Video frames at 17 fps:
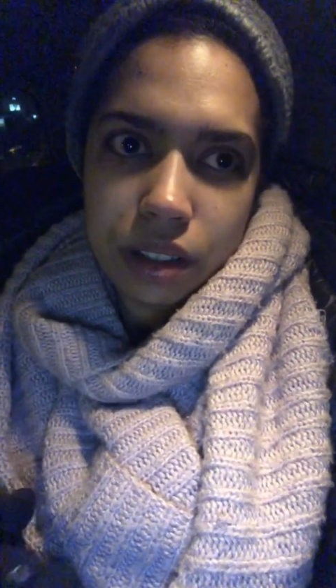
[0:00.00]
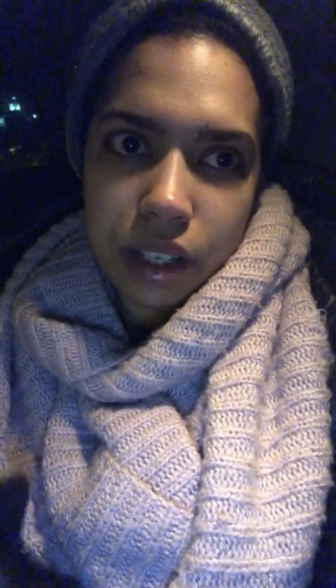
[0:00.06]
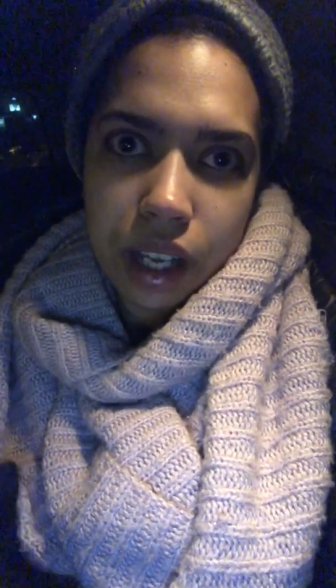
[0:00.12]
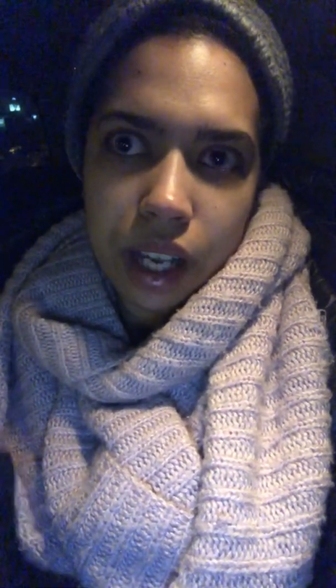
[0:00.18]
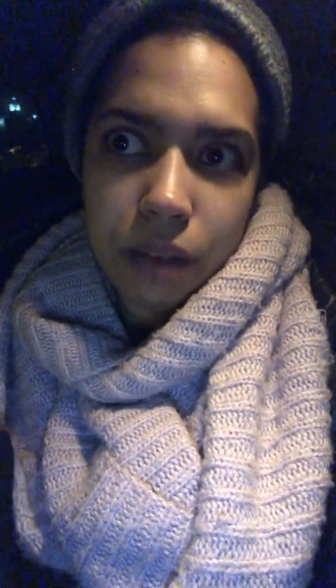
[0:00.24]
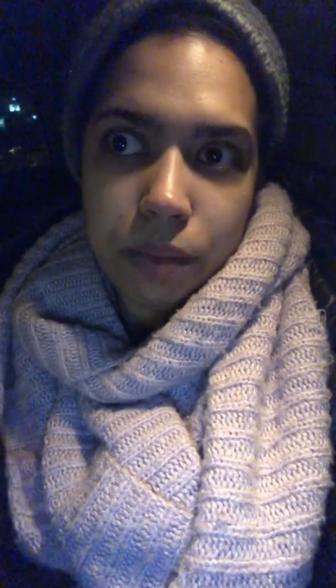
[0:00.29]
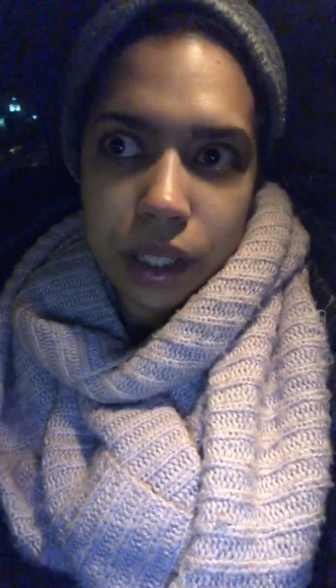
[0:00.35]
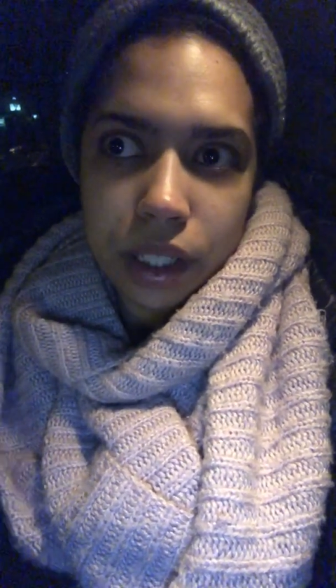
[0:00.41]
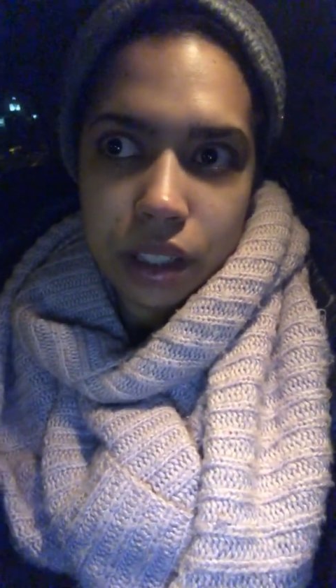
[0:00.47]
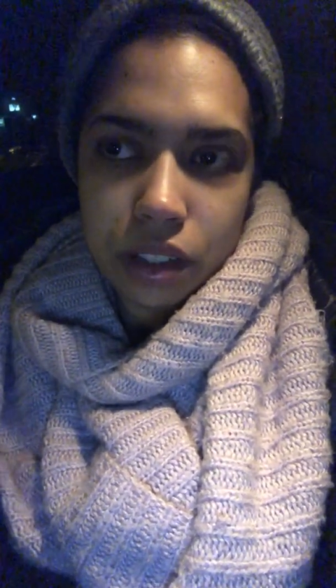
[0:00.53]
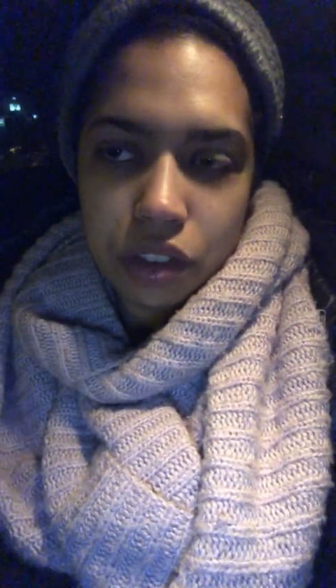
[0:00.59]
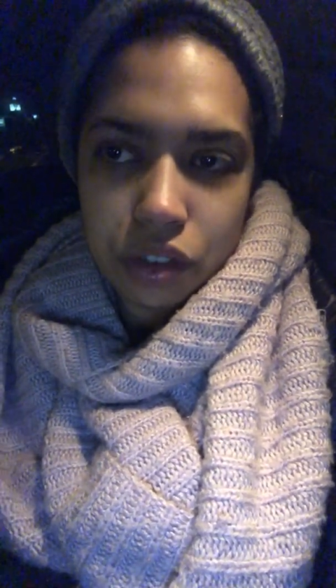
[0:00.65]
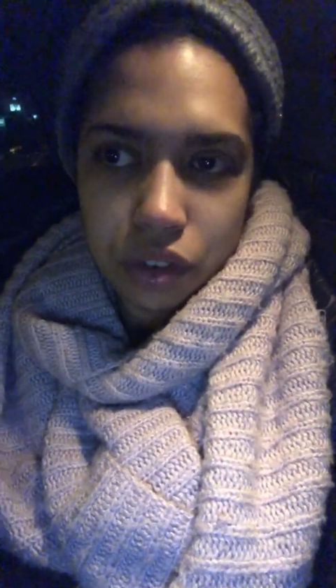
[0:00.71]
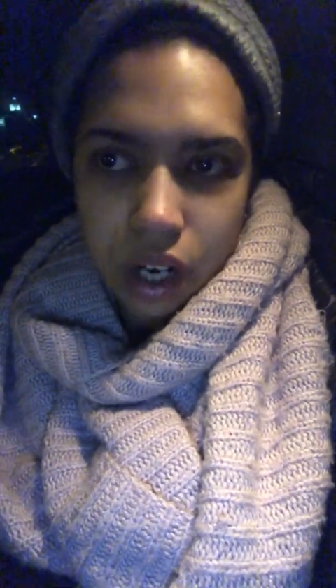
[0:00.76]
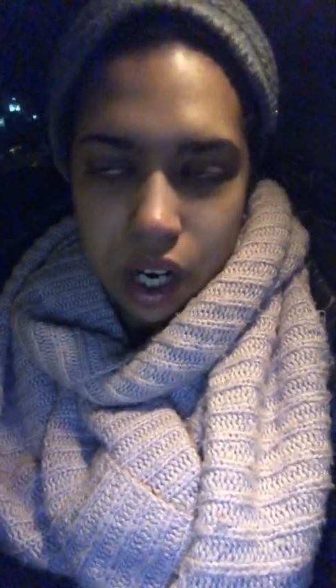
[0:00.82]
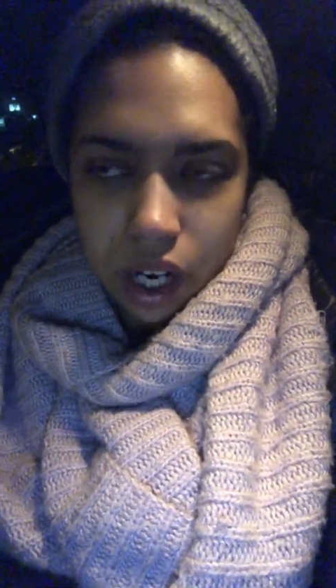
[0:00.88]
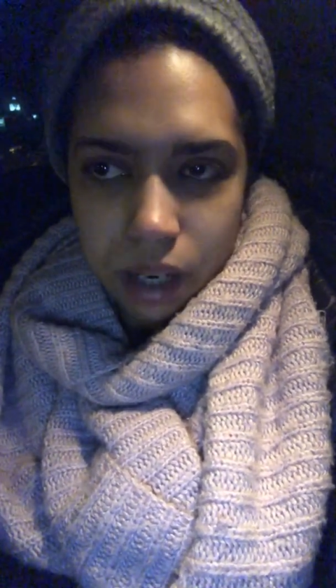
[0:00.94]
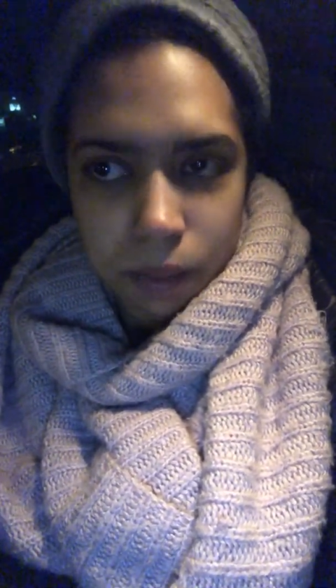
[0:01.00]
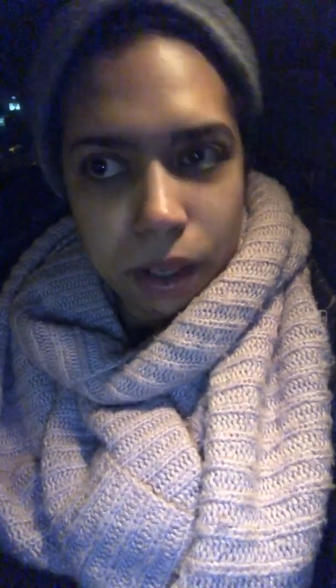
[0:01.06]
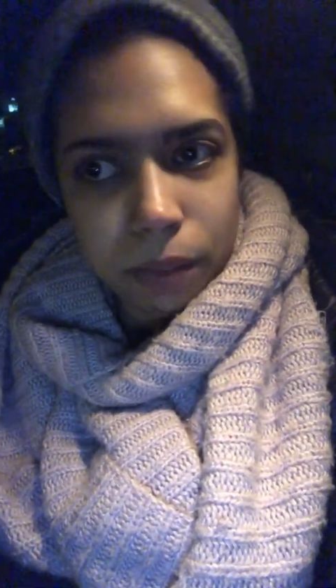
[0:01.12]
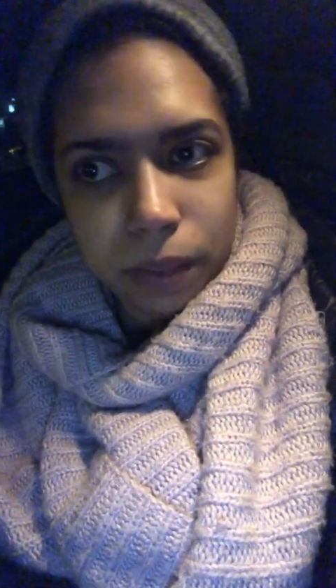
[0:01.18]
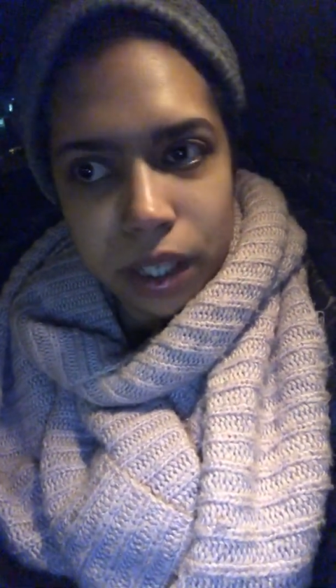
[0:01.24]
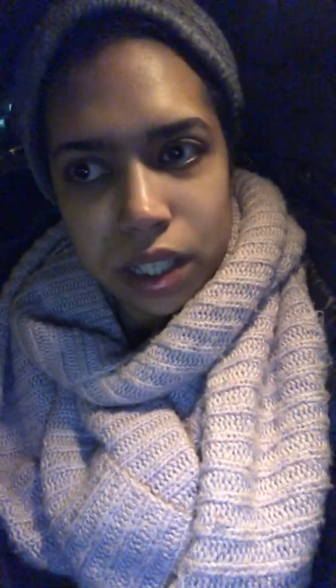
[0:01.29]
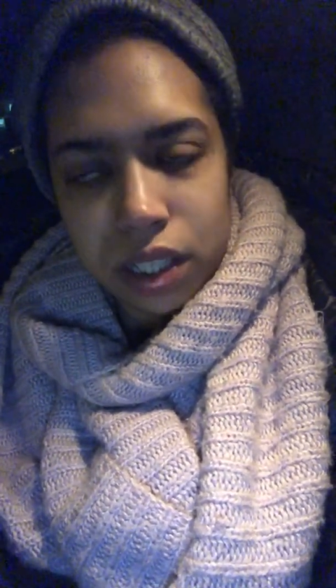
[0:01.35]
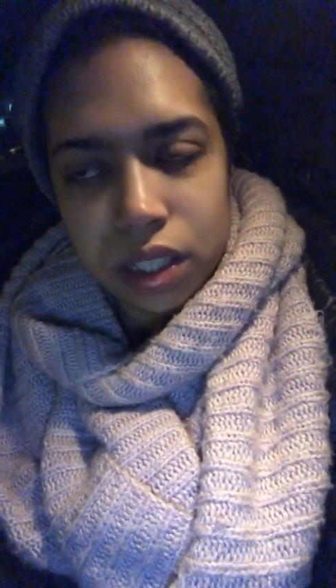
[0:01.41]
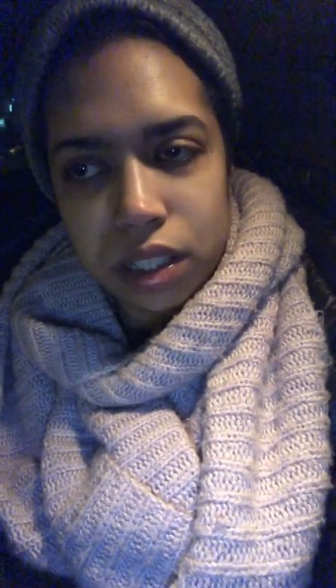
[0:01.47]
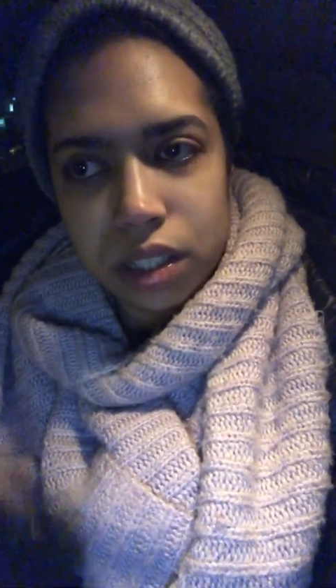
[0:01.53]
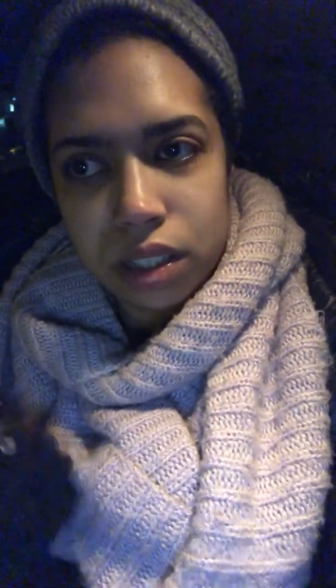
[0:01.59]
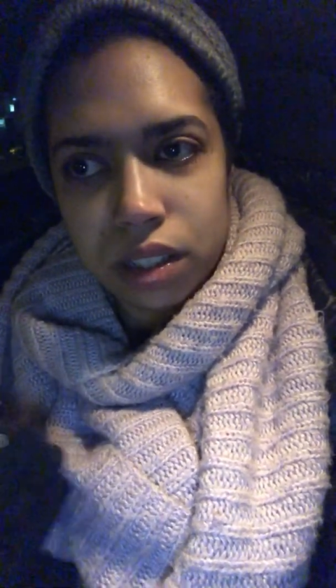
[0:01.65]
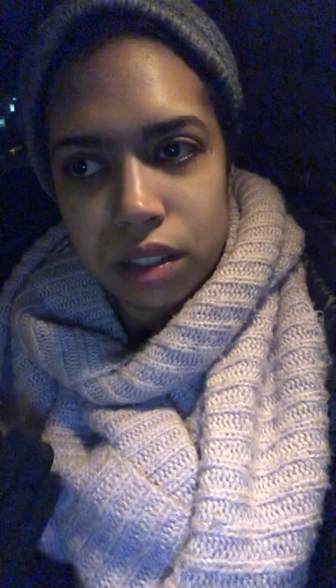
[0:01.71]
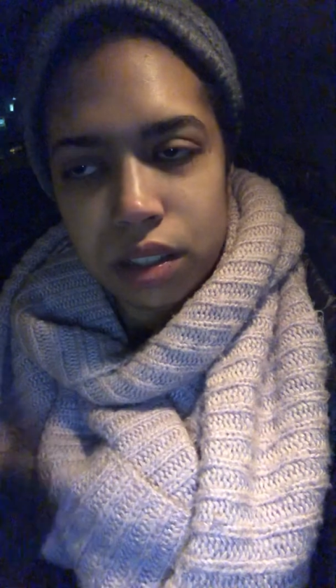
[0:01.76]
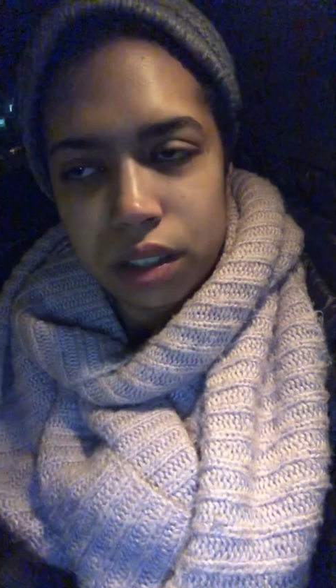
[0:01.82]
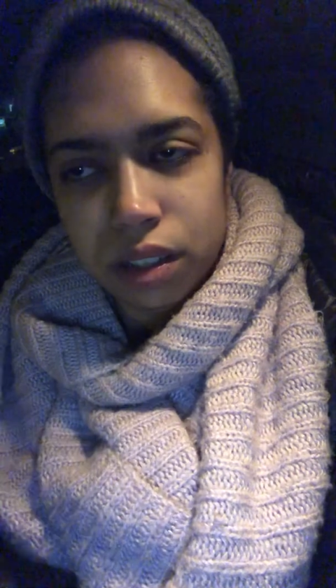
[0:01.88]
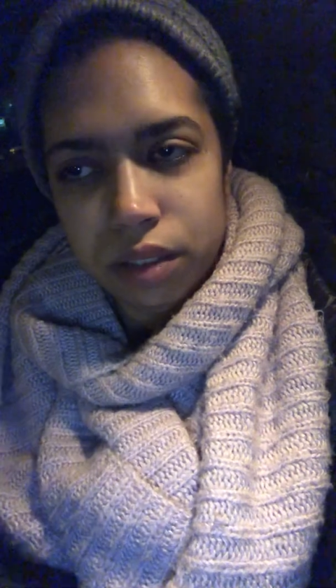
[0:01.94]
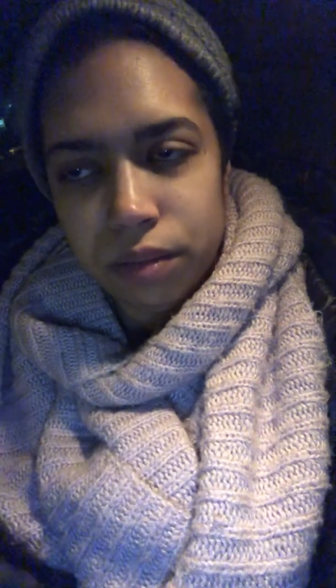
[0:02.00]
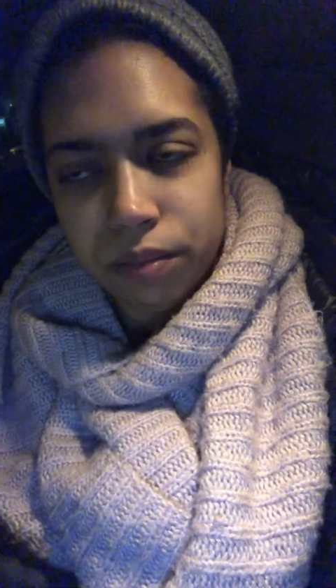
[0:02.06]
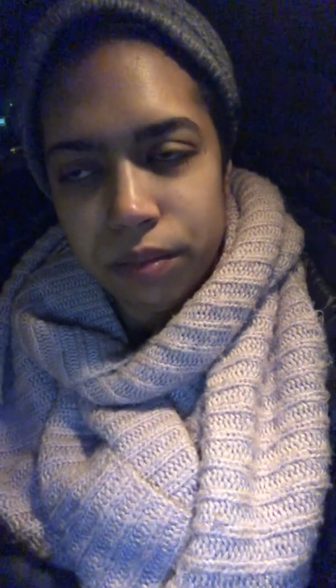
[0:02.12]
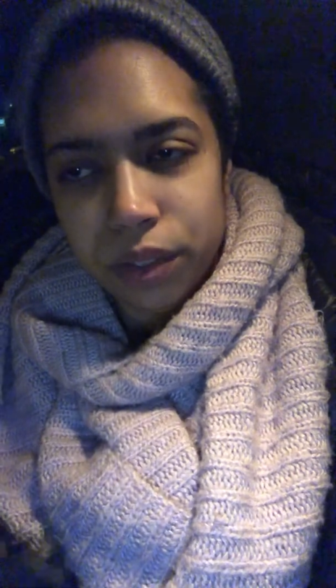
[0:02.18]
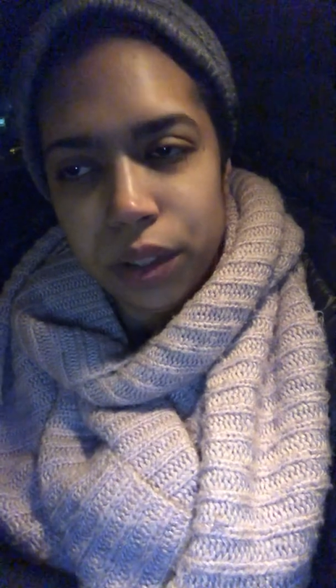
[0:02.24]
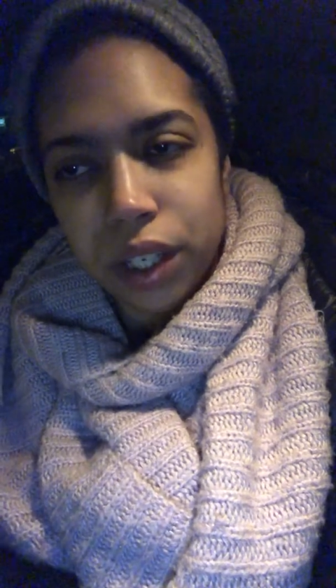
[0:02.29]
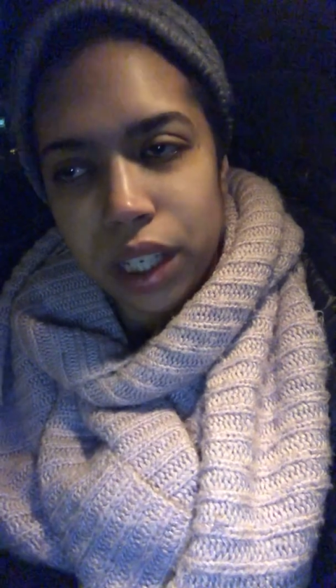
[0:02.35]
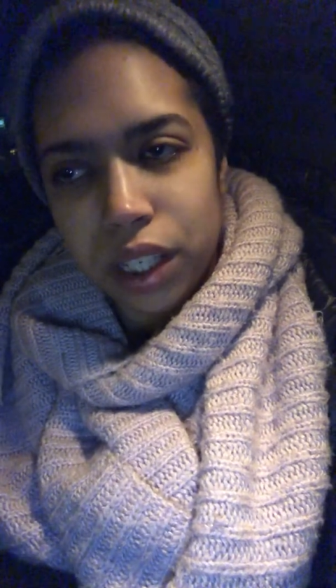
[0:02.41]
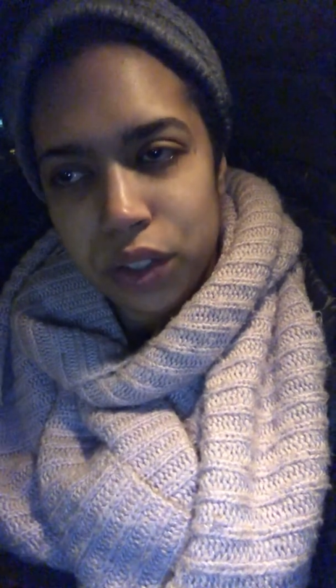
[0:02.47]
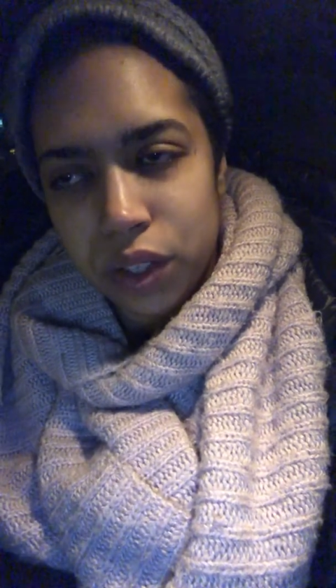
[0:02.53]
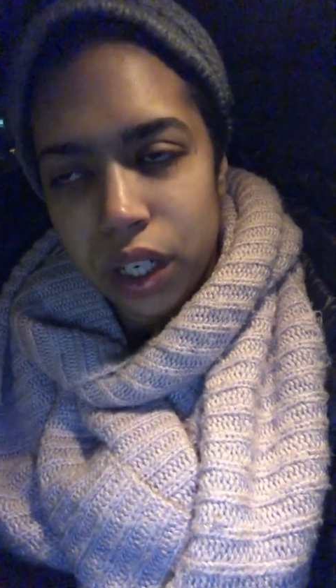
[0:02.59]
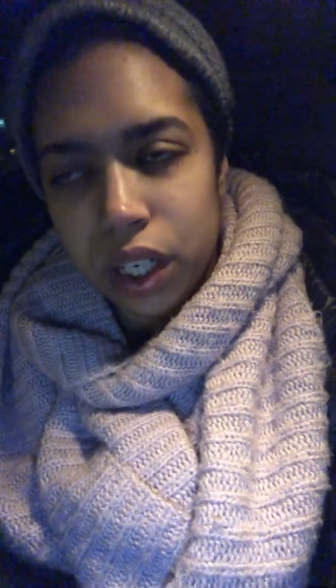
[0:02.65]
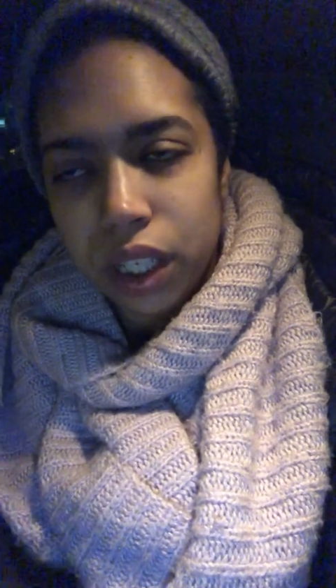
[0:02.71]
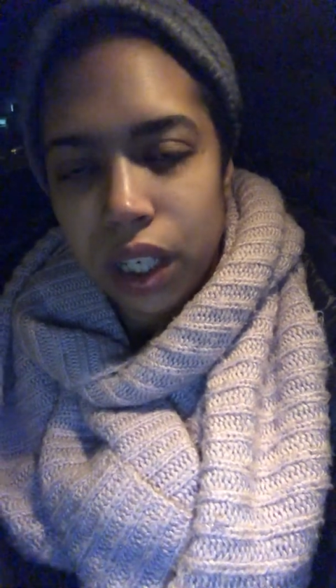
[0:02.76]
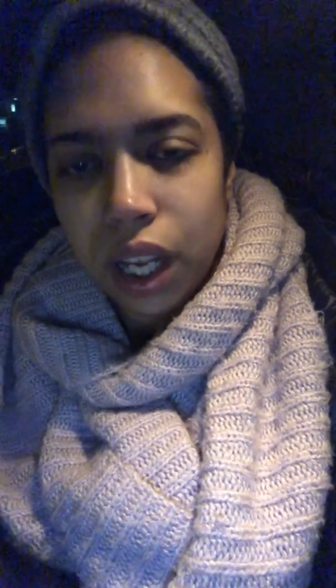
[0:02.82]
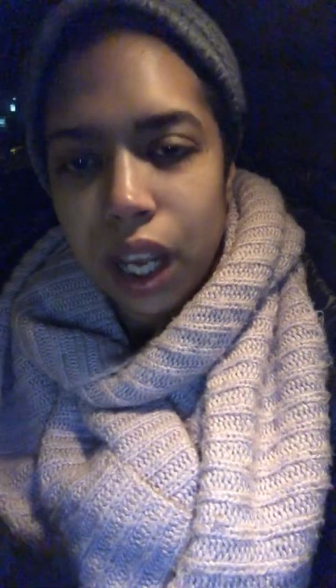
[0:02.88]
I've been trying my best, well, not trying.